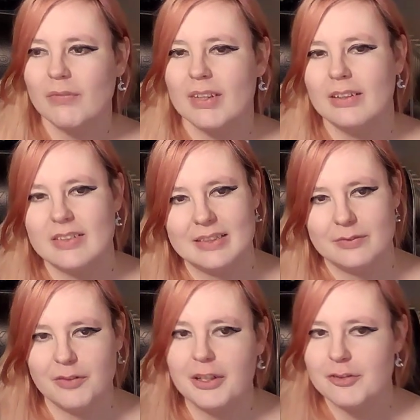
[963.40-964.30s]
because that's a
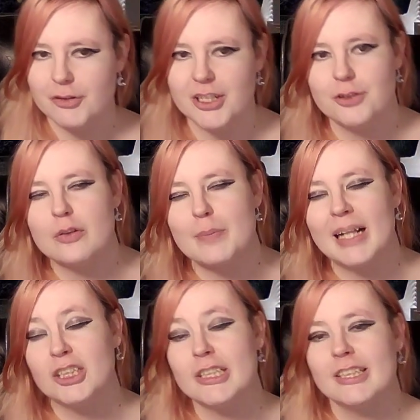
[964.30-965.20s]
very traditional
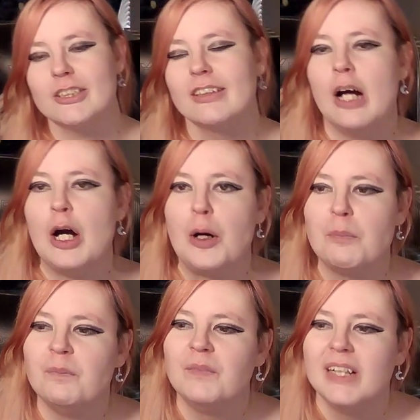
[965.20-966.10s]
Spanish dish.
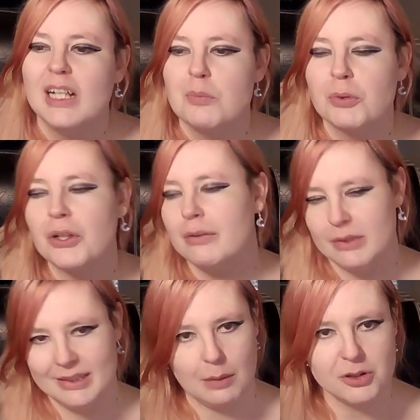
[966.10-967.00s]
But no, it was
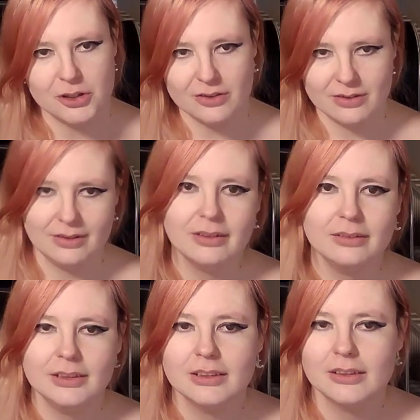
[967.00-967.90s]
sandwiches,
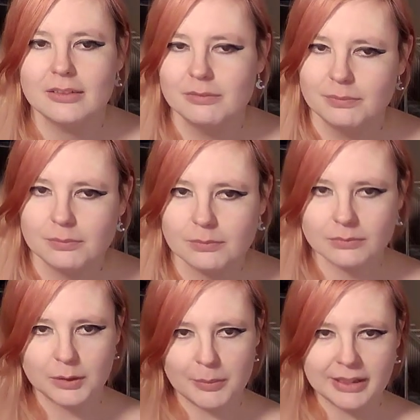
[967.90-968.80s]
and you know,
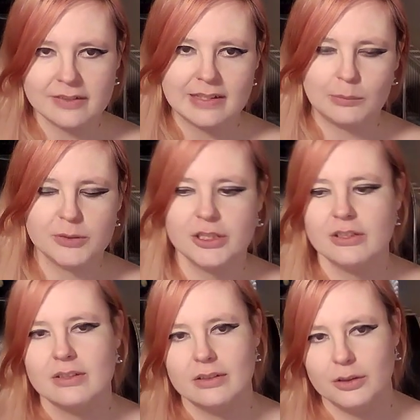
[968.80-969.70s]
you make your
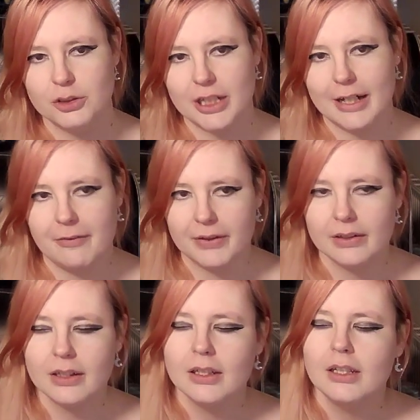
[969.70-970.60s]
sandwiches and you share it.
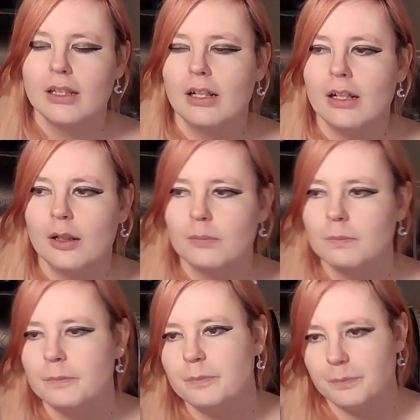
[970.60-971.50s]

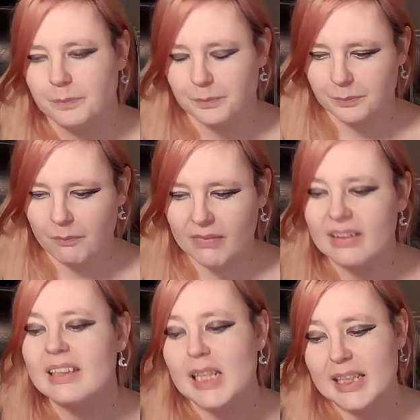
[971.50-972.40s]
And
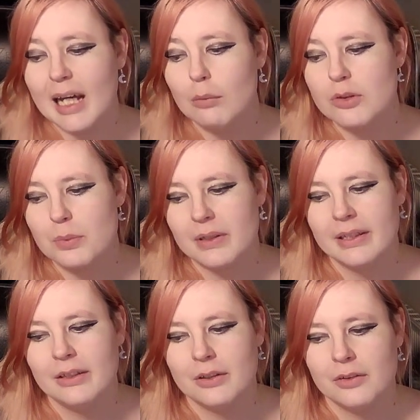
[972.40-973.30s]
that was one
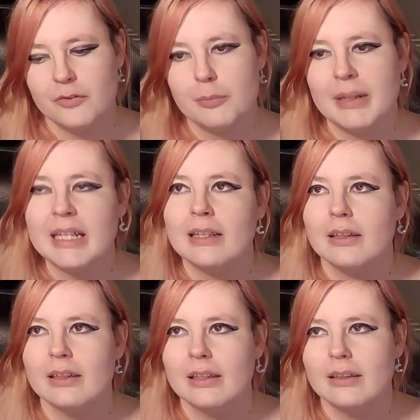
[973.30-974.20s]
thing that for me
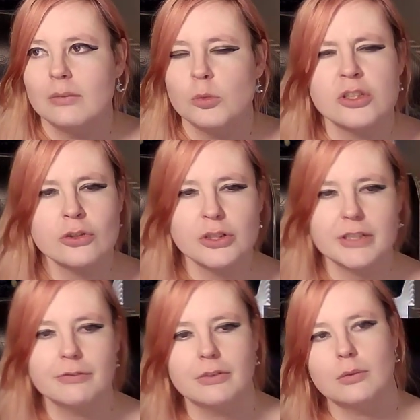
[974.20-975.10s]
that was so
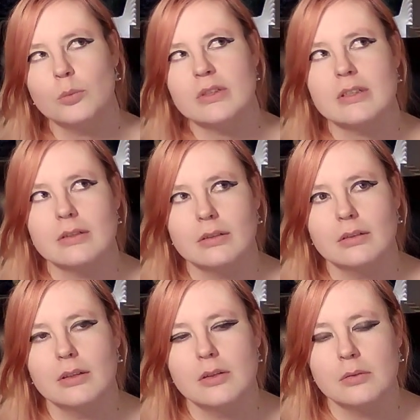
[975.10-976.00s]
different, was
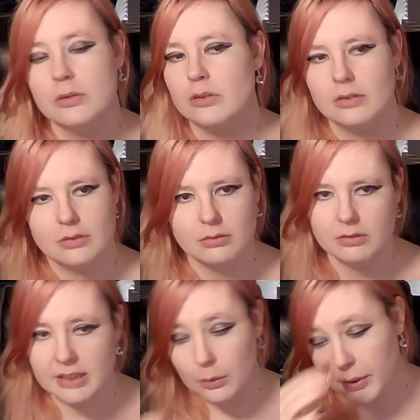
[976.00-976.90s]
just a
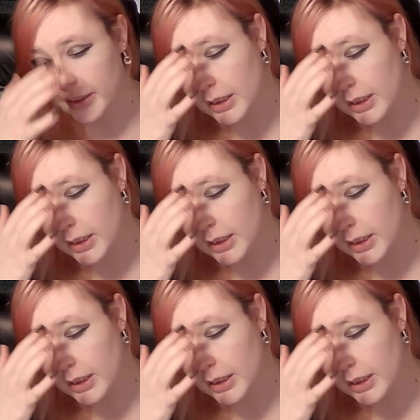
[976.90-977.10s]
segue,